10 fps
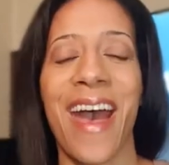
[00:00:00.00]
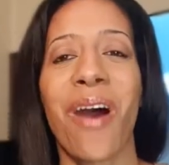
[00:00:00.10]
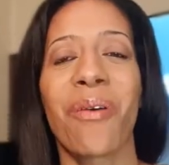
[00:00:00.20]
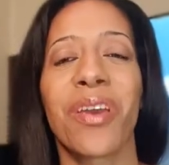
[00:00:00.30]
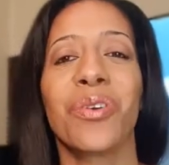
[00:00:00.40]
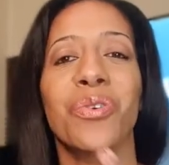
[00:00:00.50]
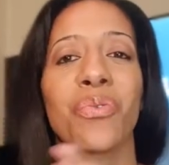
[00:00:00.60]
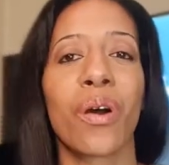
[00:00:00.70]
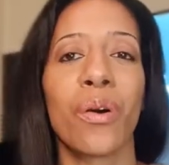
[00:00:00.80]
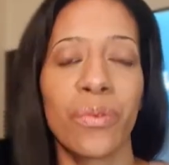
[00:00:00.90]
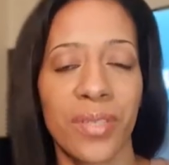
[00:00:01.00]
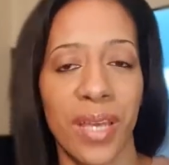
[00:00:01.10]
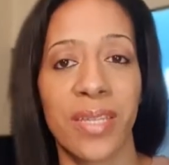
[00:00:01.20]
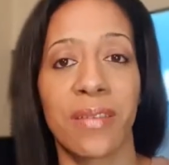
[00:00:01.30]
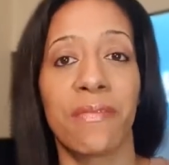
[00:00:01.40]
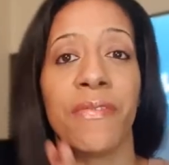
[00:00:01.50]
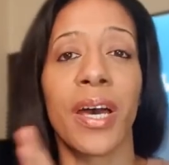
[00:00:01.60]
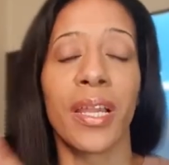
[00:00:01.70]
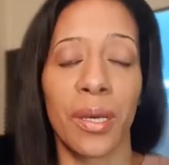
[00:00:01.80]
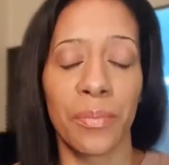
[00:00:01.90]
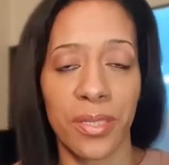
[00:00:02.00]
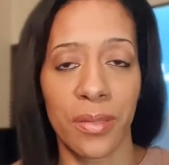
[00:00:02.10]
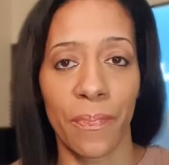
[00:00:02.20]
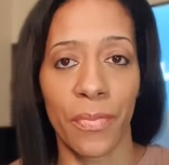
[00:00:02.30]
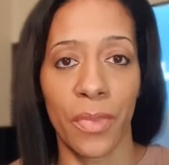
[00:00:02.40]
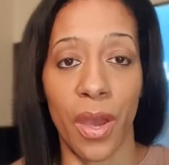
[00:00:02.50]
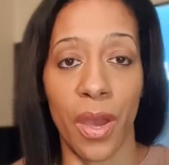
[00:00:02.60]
And how it grows and develops,